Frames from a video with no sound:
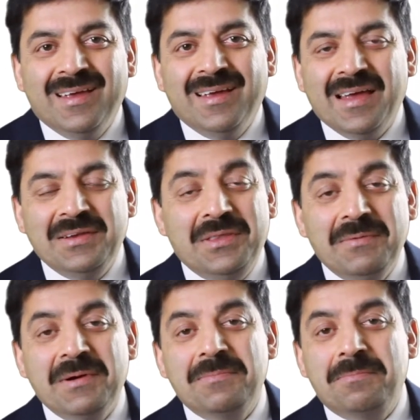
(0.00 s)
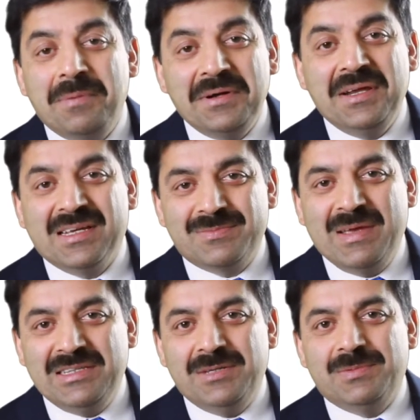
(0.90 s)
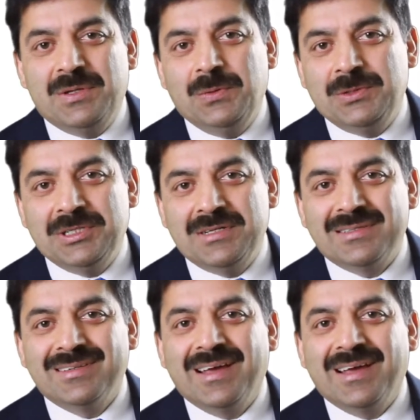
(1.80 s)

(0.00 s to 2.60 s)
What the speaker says: And they were pretty expensive solutions.